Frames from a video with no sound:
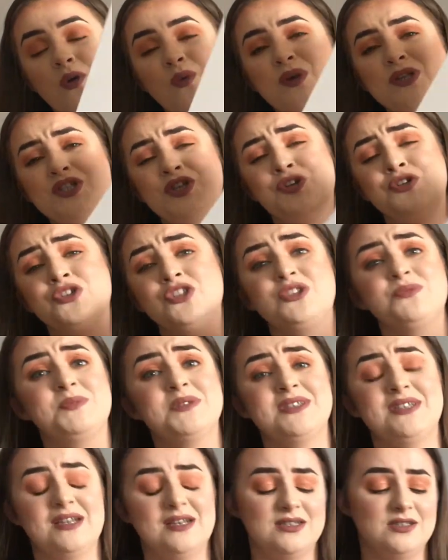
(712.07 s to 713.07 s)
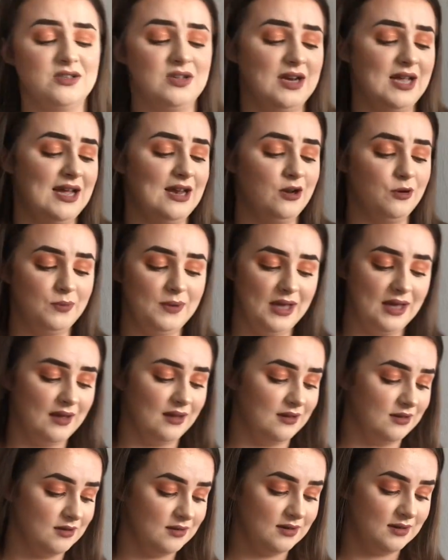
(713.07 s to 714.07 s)
which 100% is going to end up
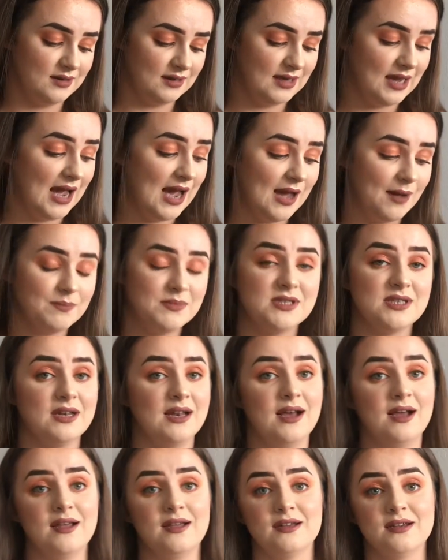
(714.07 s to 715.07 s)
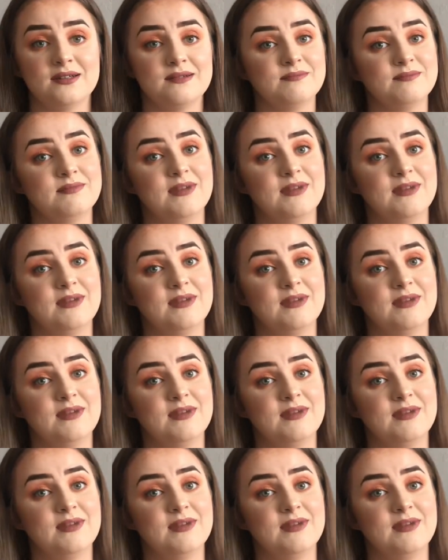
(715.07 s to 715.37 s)
getting kept like